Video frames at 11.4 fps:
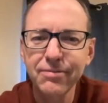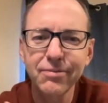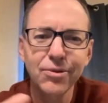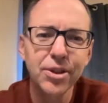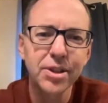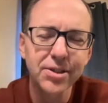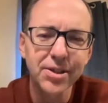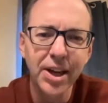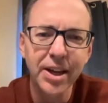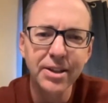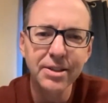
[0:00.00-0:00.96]
real
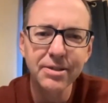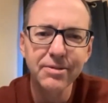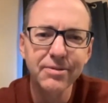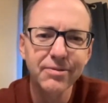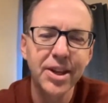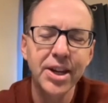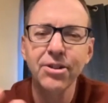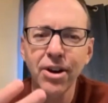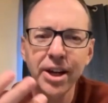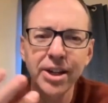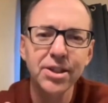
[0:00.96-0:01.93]
estate
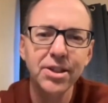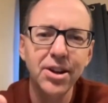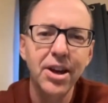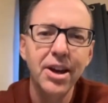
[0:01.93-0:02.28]
integration.